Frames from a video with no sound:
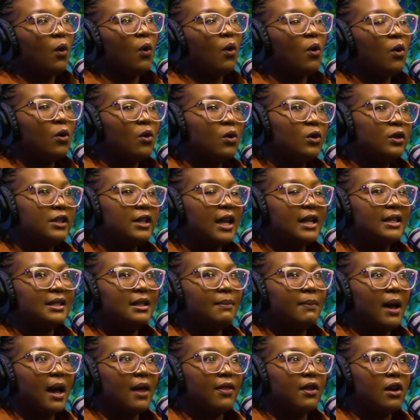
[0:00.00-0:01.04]
or does
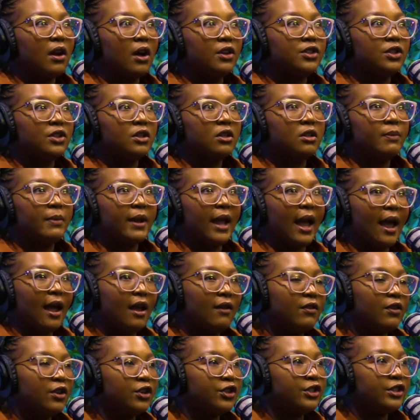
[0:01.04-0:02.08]
the pathological
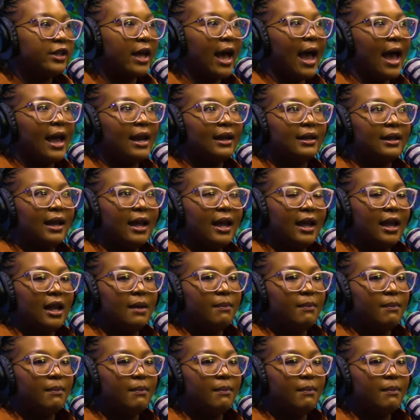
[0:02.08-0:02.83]
behaviors and